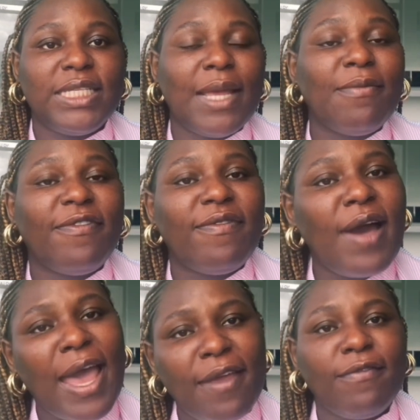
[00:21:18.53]

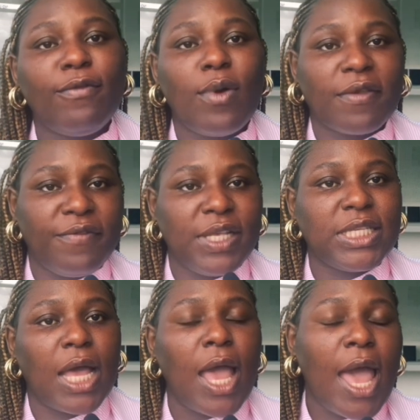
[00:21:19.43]
5 work
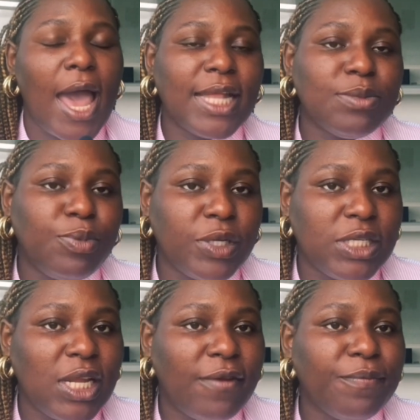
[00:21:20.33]
visa at the
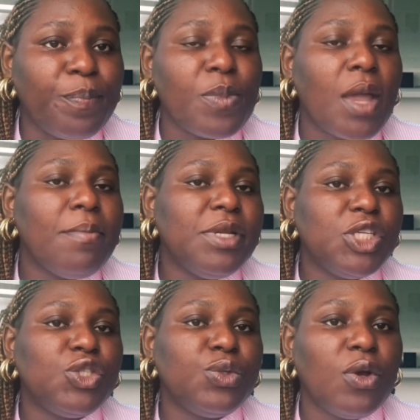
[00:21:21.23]
Brazilian
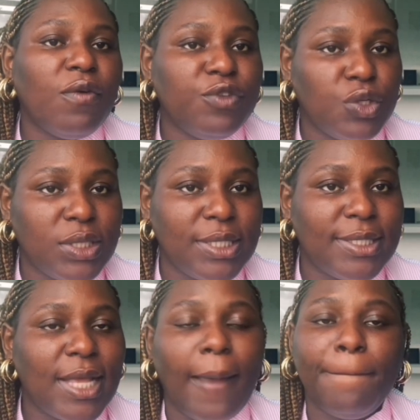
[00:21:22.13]
Ministry of Justice
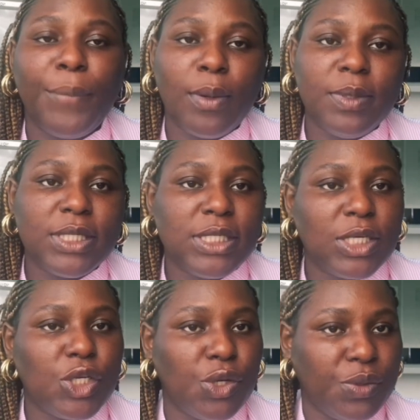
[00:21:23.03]
and Public
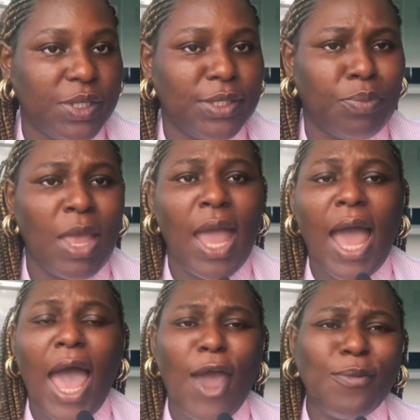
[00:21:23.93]
Security.
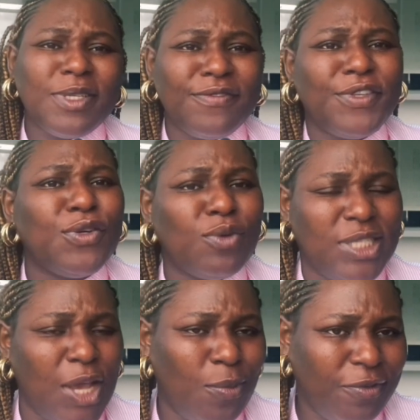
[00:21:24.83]
I hope this video was
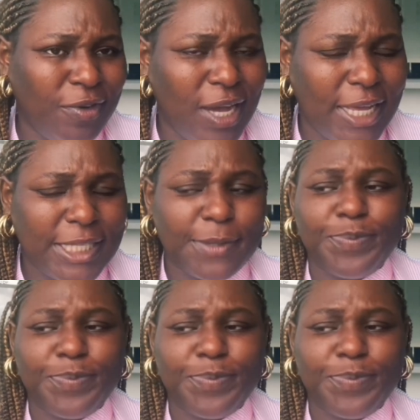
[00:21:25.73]
helpful, guys.